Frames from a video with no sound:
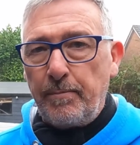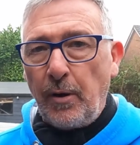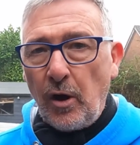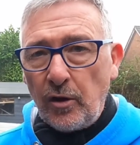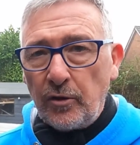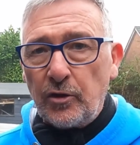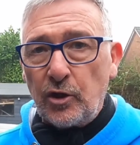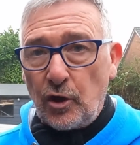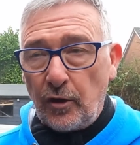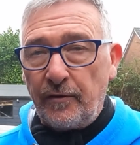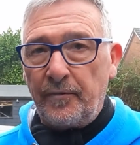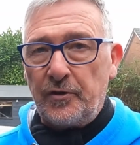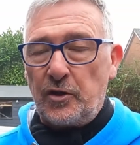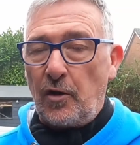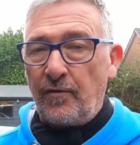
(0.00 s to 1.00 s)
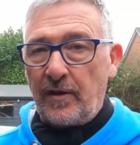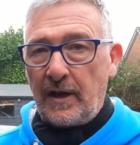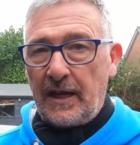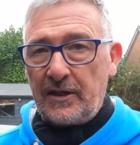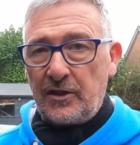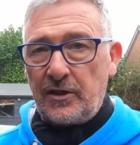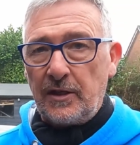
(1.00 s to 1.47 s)
pond covers over the
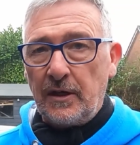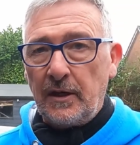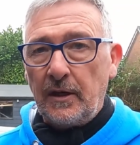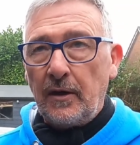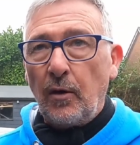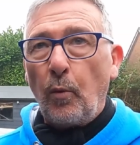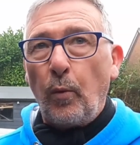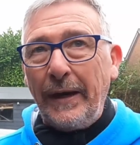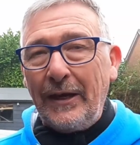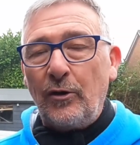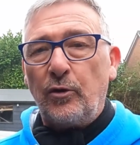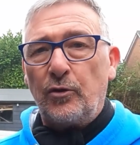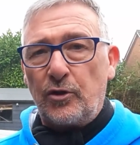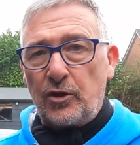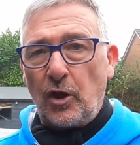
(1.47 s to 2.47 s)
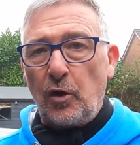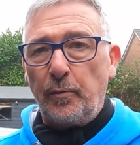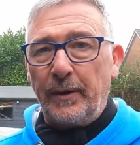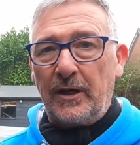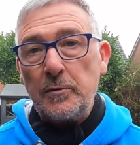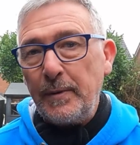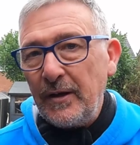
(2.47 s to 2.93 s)
last week or so
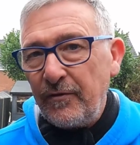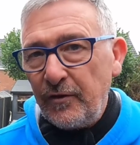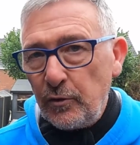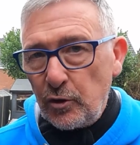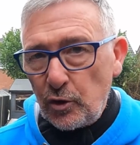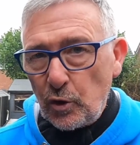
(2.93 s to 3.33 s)
because there's been a few